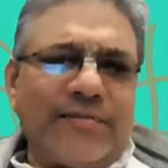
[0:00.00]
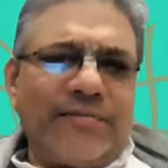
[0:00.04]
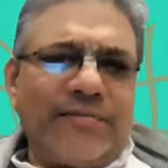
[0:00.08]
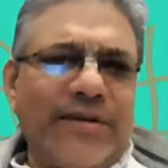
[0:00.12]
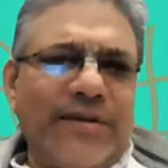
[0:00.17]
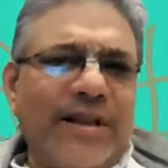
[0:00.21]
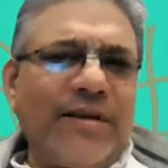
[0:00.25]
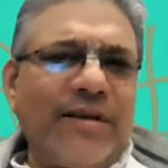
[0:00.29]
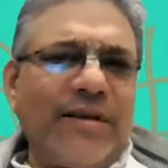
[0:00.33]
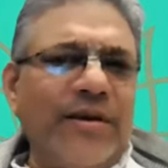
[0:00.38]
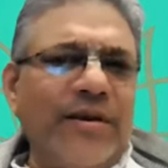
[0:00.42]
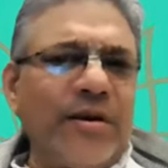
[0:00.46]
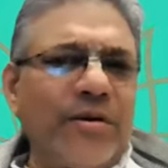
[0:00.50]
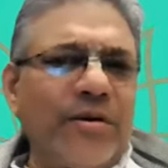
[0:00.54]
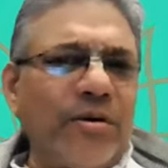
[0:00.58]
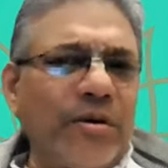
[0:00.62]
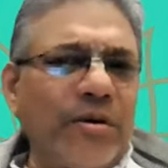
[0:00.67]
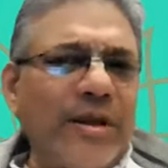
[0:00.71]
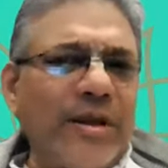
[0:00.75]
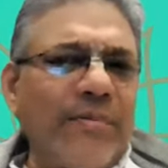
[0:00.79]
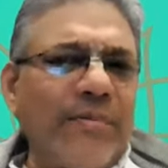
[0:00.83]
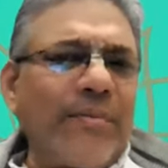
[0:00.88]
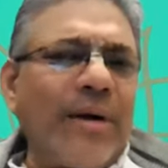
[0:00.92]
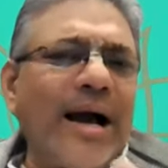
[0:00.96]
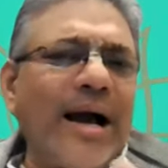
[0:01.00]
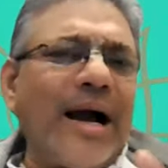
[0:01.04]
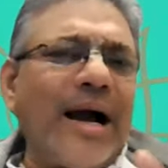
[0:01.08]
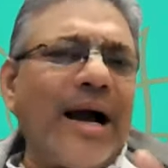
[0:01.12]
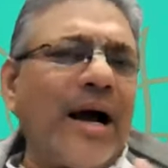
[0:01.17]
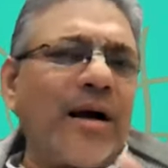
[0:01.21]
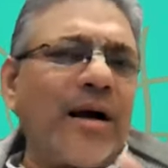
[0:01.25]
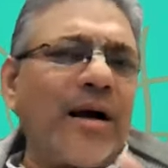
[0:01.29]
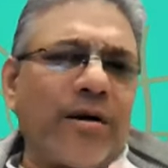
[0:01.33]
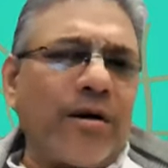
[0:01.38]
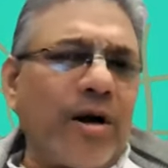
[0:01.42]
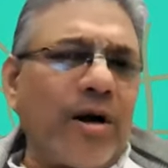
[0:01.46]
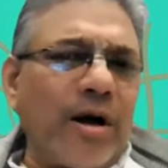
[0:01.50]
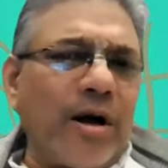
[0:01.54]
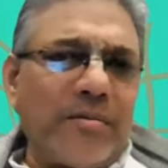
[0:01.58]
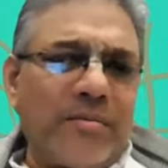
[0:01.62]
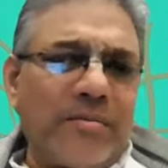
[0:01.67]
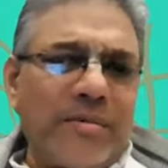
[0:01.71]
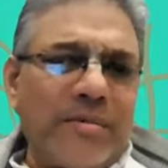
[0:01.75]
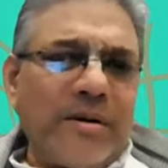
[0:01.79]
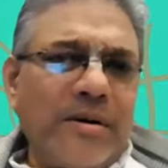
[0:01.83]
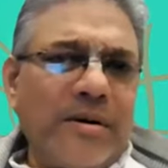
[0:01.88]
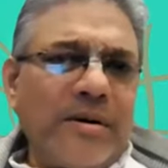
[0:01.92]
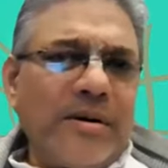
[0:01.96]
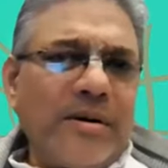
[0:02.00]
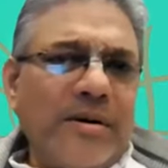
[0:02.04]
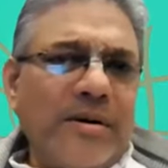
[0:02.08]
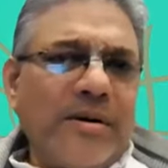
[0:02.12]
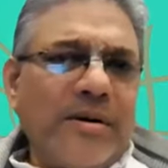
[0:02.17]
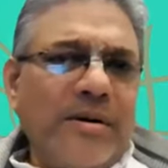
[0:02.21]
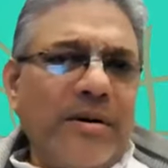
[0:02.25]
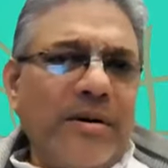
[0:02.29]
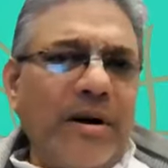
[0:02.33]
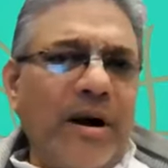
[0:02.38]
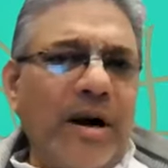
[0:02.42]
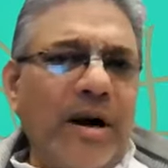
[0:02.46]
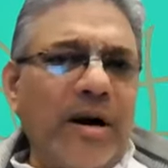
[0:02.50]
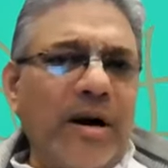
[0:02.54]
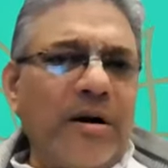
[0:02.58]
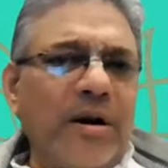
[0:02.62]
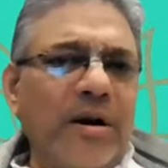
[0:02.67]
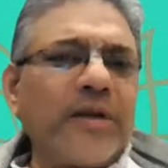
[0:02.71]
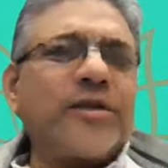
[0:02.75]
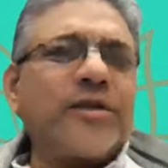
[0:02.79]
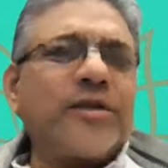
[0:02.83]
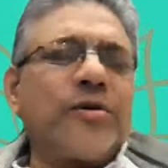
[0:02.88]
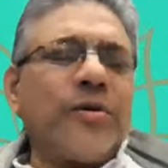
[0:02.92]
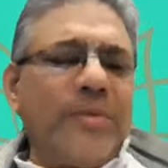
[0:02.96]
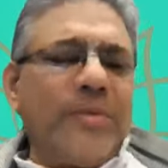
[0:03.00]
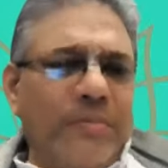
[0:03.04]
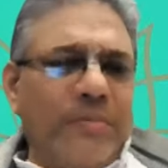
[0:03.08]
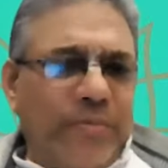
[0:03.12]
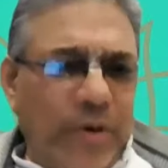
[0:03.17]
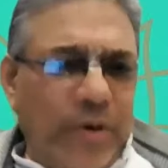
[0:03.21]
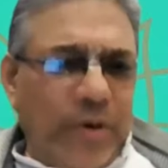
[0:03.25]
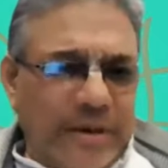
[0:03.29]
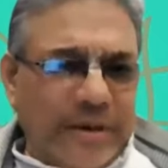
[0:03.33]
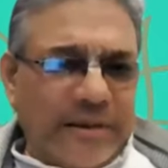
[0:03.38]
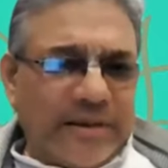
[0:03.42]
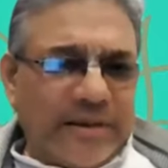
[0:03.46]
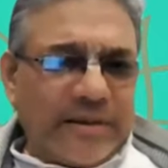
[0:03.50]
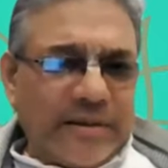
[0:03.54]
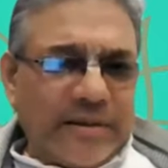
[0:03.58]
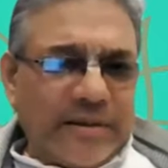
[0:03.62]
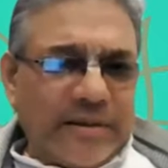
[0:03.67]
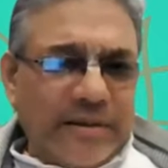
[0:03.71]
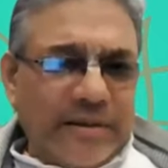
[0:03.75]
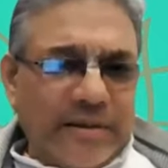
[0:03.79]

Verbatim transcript: whether we know them by heart or not, are not so important.